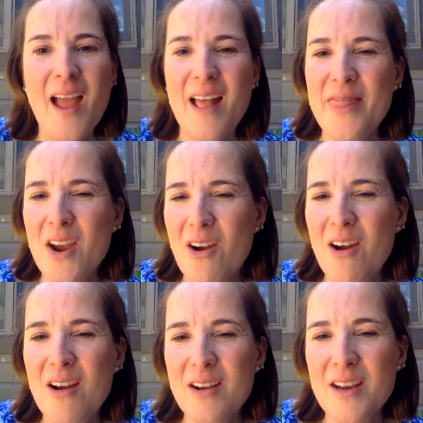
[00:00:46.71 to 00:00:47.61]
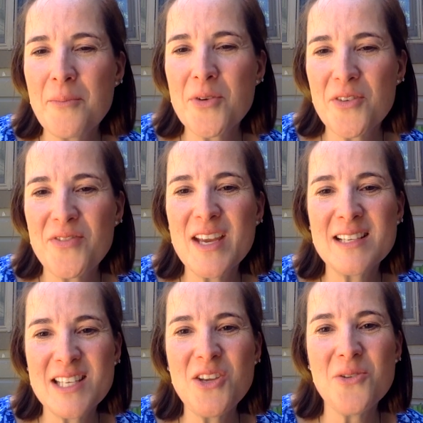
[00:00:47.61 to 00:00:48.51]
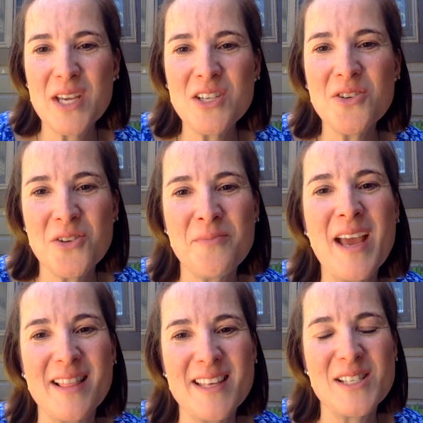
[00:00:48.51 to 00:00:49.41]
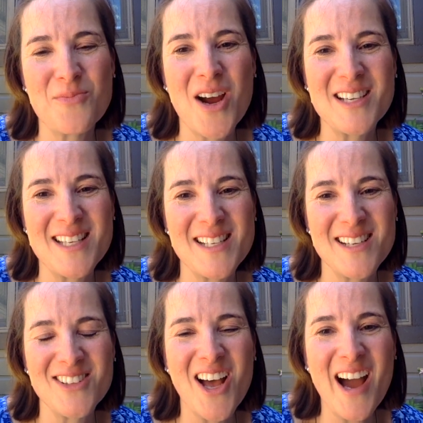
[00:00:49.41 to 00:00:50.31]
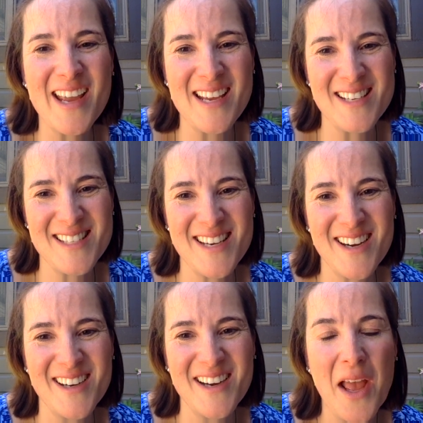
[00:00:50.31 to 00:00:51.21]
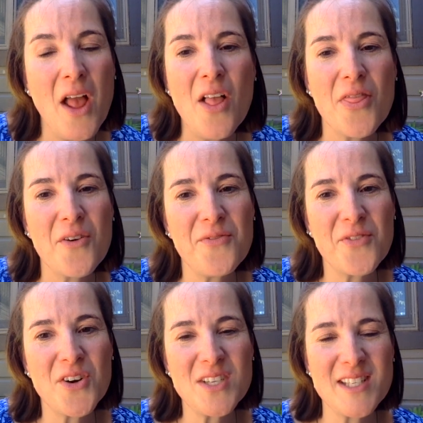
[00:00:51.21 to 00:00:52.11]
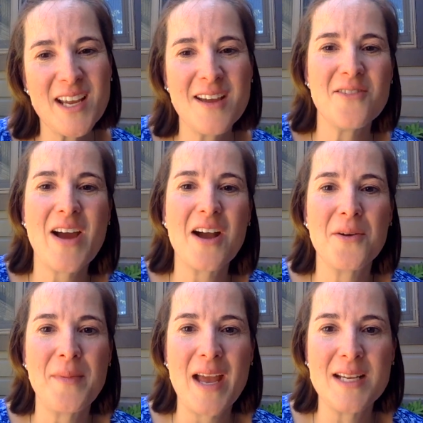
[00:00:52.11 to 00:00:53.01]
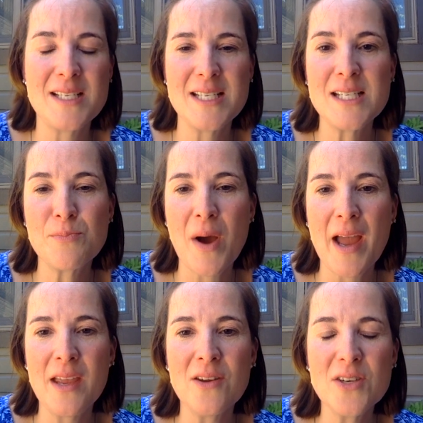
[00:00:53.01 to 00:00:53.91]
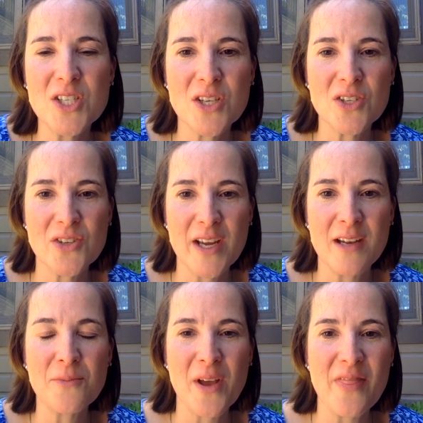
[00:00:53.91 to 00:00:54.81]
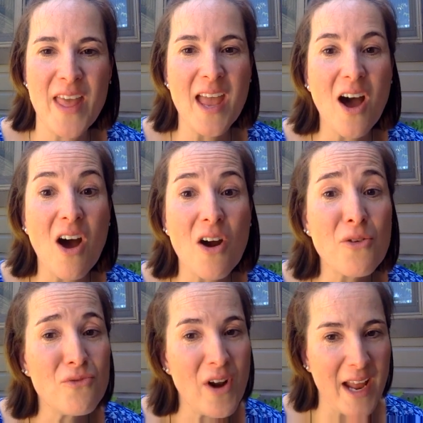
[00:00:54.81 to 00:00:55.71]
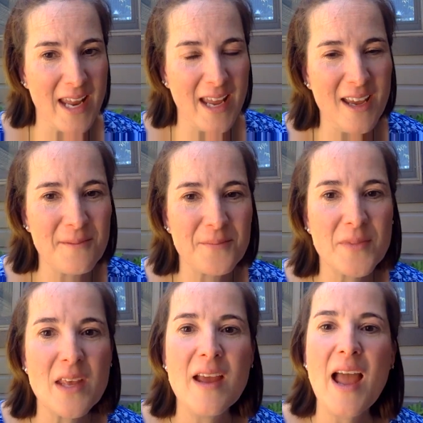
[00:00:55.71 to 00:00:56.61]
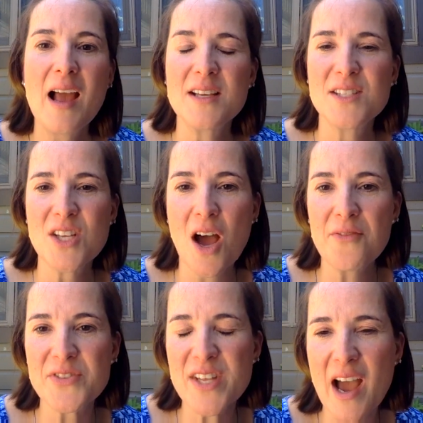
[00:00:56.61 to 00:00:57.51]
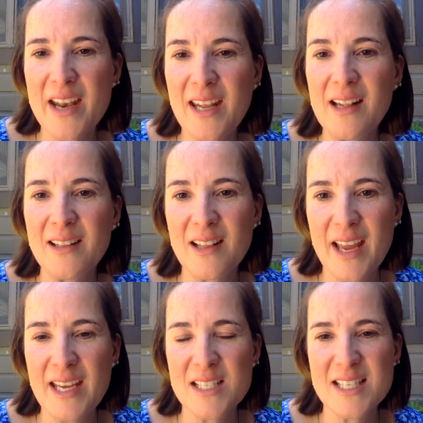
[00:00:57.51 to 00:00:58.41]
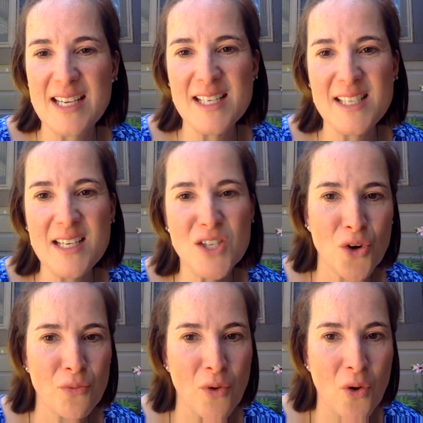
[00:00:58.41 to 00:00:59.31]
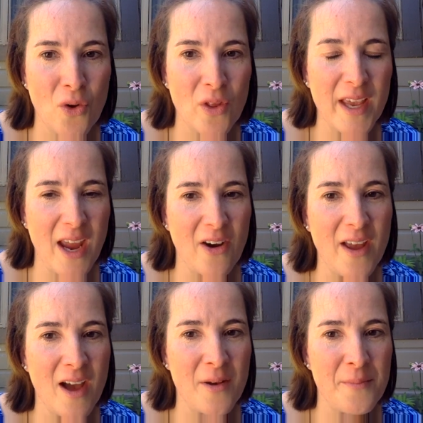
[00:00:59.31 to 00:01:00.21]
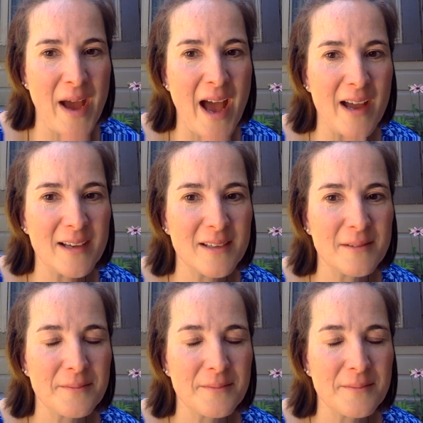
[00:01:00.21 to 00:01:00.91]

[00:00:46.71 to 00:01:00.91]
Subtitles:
And there are a number of things that you can do to make this process a lot easier. The first thing I recommend is buying your children, when they are ready, a soft-sided, light, easy-to-roll carry-on bag.